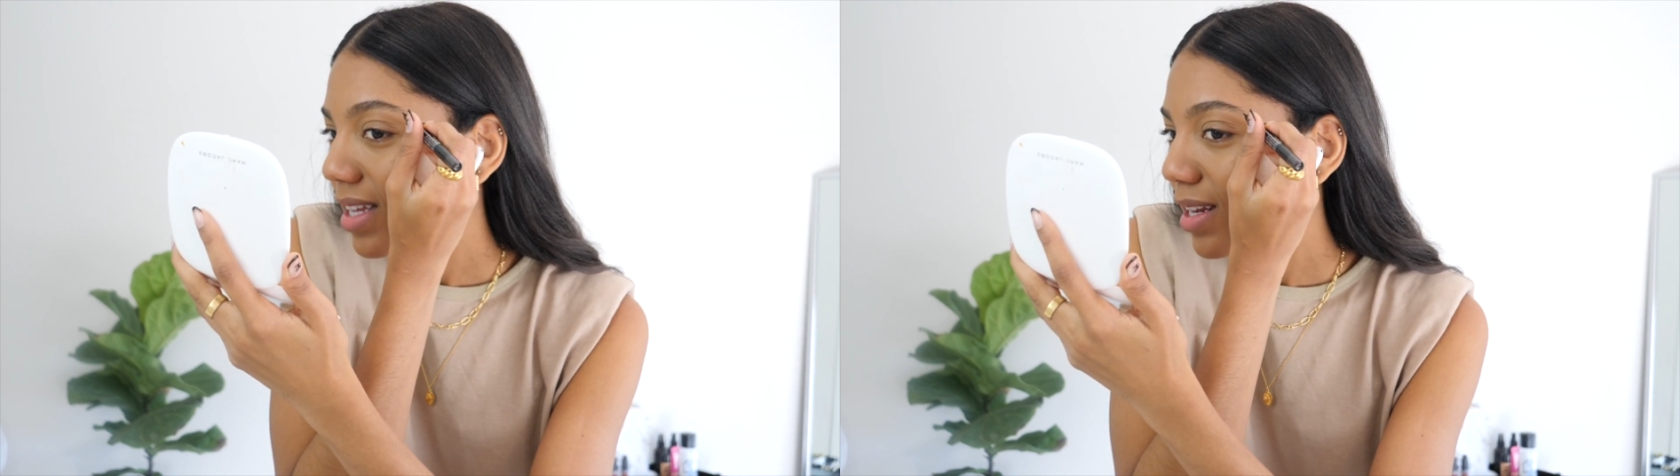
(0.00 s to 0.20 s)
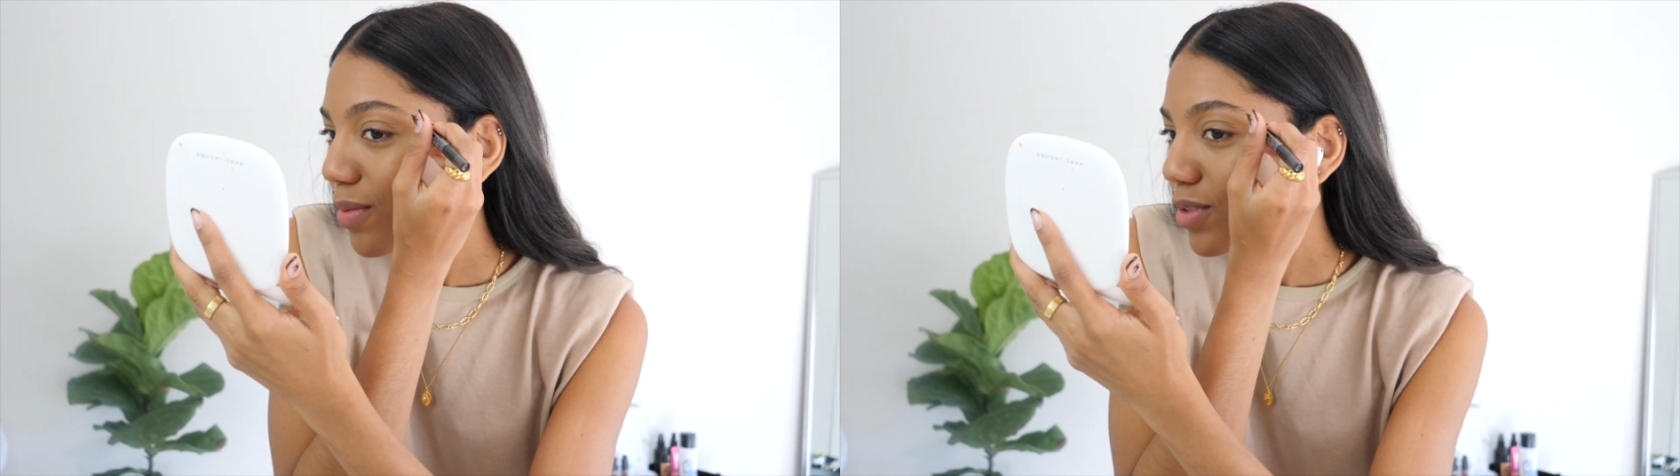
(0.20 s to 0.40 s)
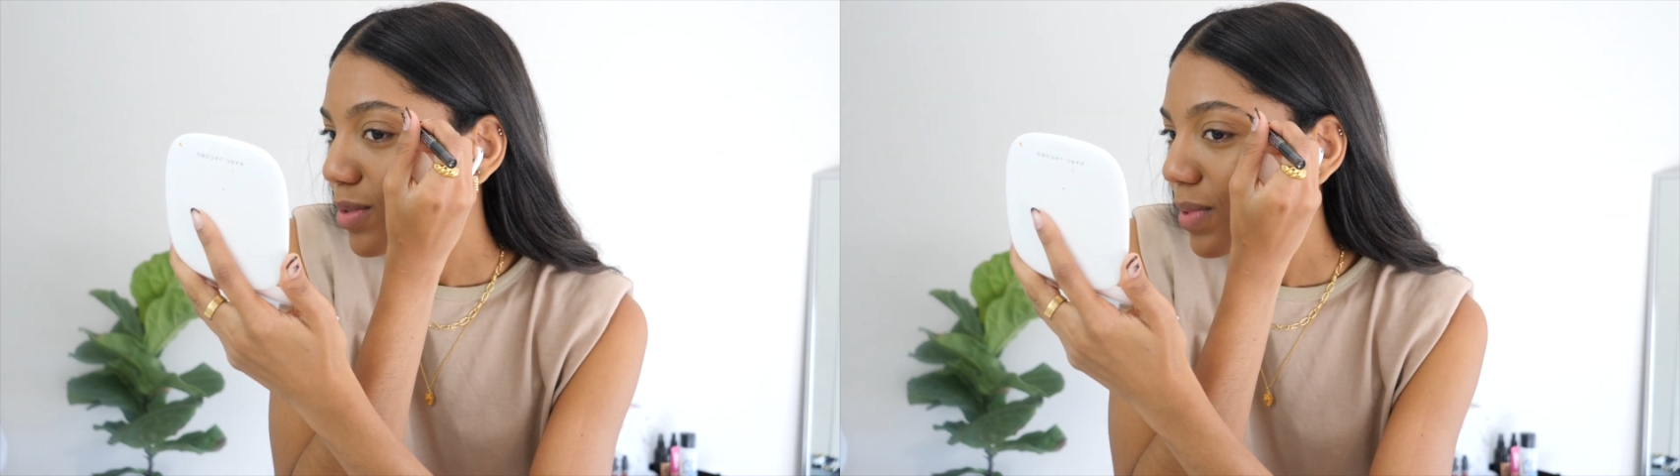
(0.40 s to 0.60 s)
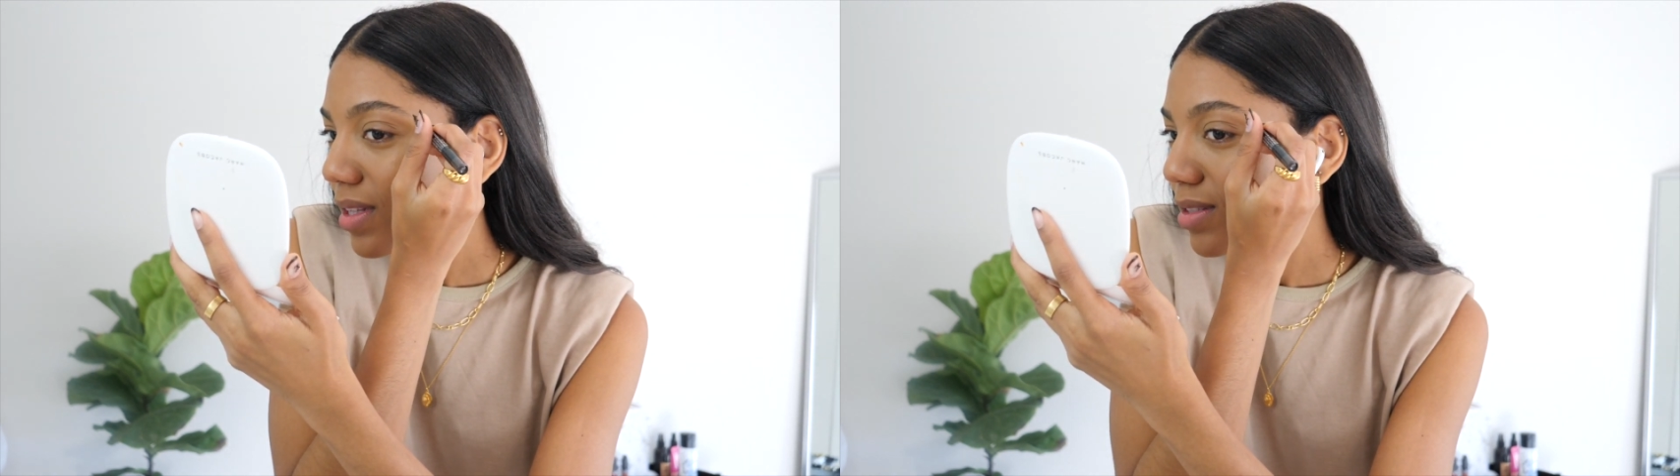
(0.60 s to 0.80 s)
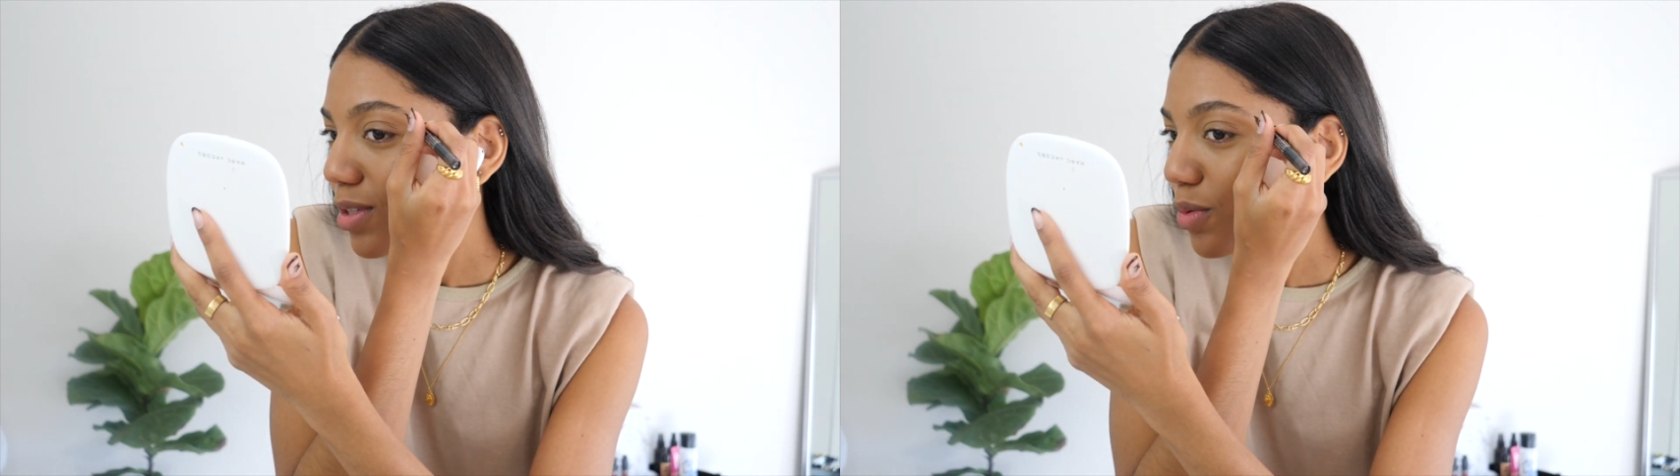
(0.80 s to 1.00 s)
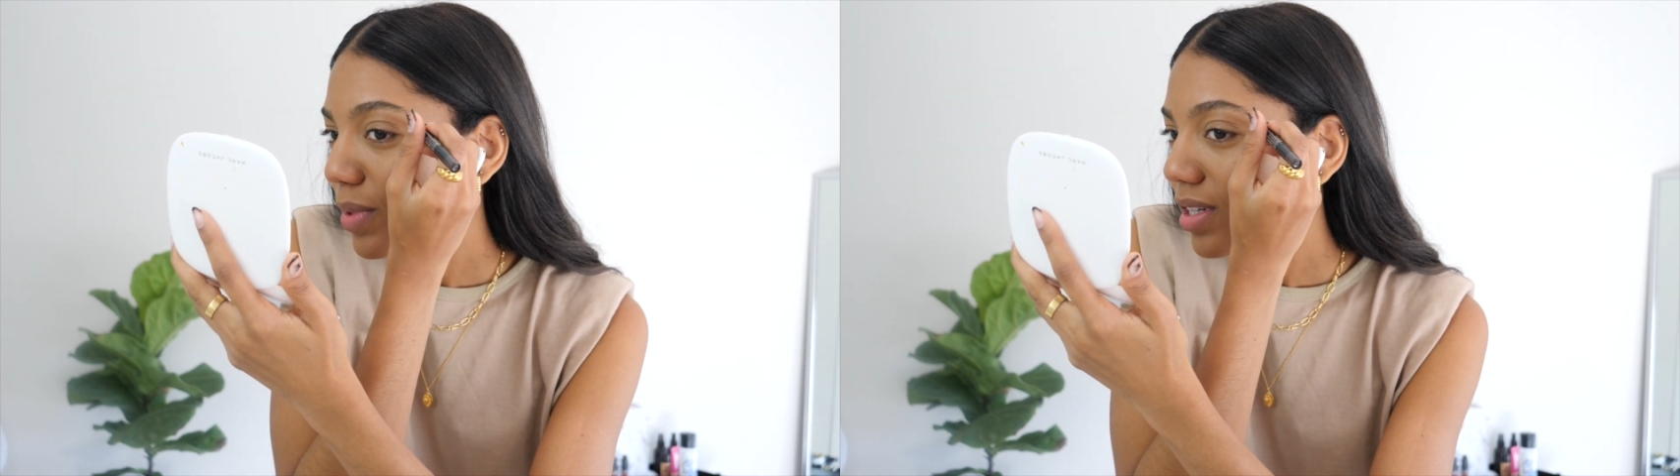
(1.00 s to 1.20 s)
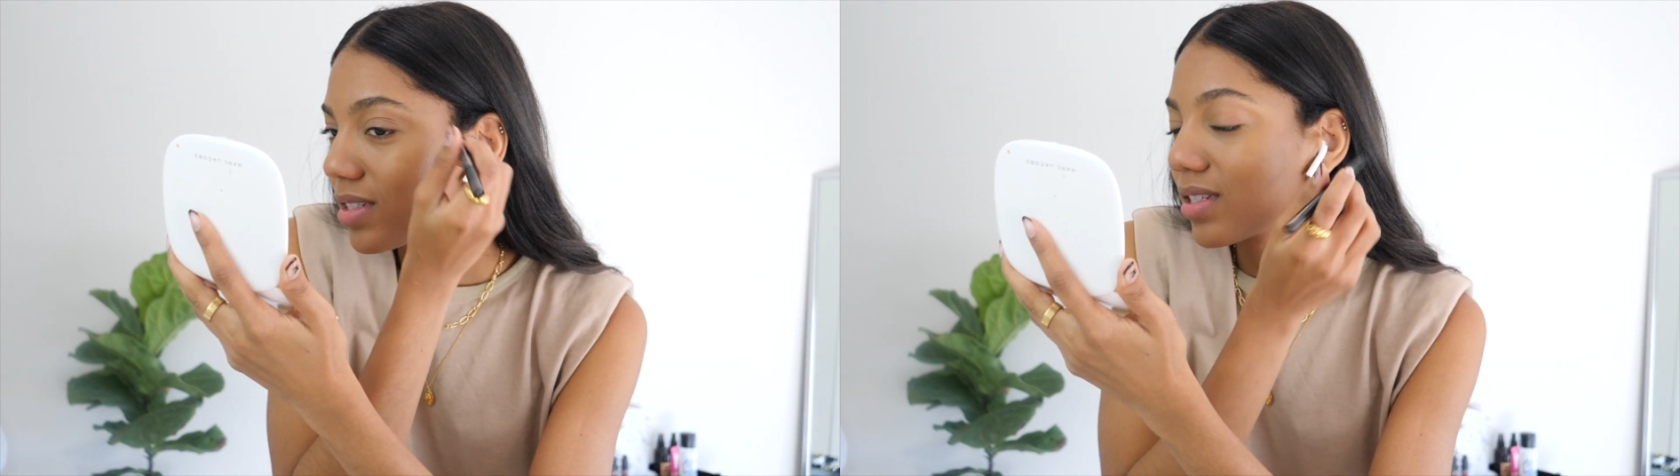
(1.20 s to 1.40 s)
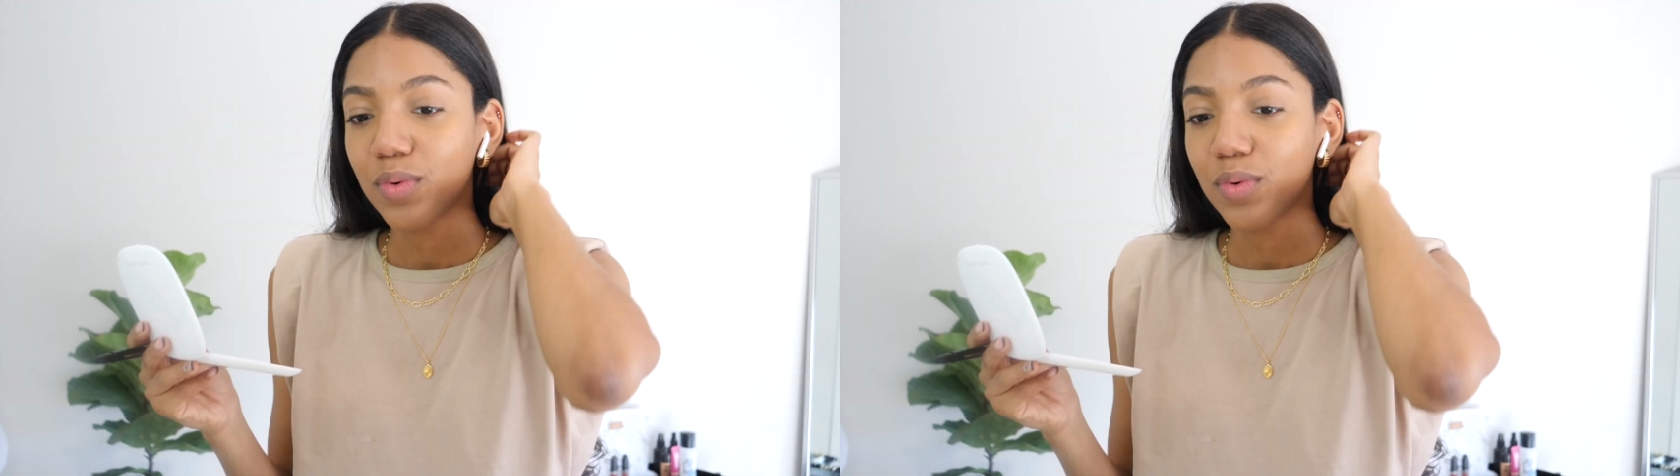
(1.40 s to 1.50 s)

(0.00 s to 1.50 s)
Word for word: and it would just be too much.